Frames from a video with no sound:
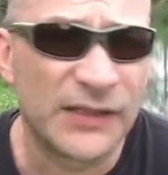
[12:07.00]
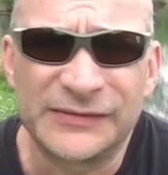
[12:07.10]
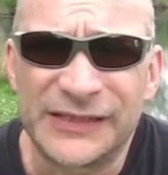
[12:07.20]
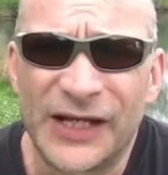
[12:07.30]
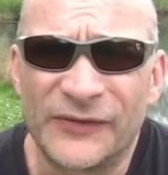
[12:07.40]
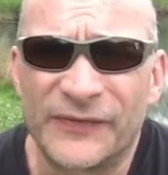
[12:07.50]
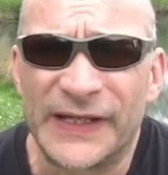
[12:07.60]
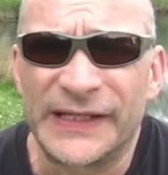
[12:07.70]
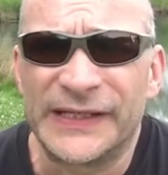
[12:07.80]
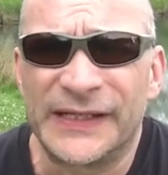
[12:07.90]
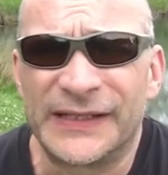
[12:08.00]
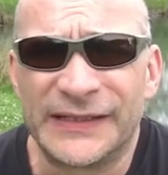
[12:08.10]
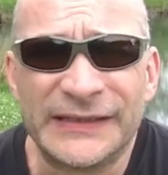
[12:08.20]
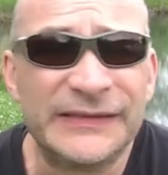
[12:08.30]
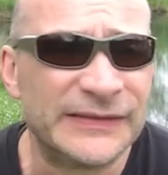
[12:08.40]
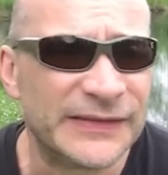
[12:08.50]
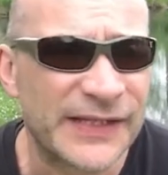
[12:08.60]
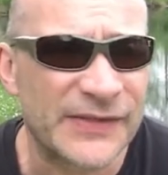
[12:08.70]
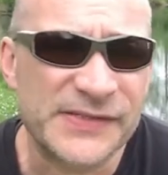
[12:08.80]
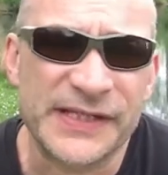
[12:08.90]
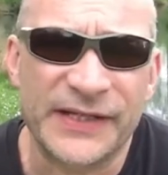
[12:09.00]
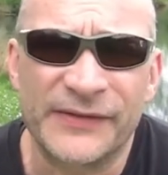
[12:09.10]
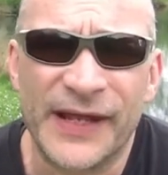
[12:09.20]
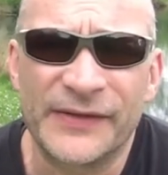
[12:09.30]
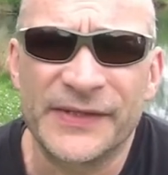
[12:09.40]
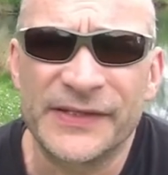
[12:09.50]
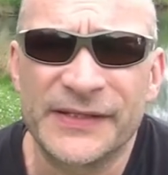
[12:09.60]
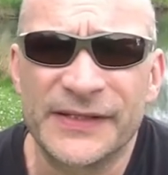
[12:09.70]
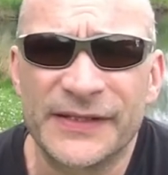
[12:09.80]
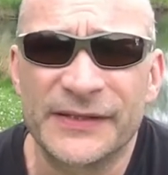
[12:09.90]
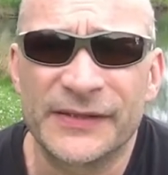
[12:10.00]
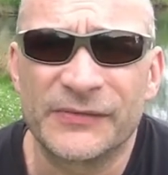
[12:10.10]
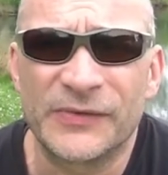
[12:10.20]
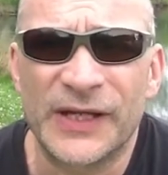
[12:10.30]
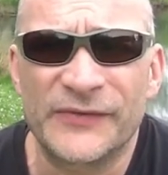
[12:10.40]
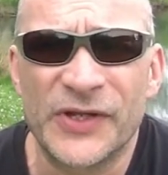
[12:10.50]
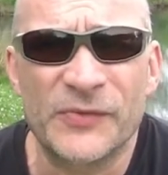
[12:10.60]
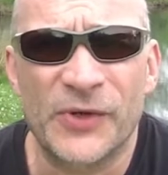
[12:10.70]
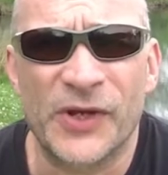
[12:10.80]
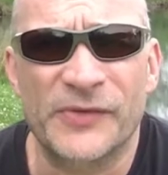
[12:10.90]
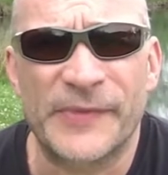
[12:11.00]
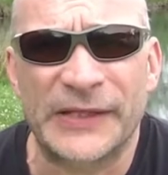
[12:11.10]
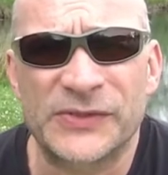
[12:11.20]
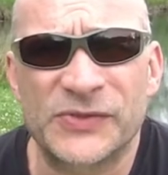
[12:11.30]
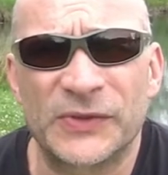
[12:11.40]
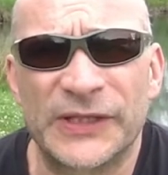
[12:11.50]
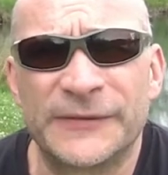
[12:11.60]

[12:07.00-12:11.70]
hopefully they'll stick around, and we'll have another one on the bank shortly.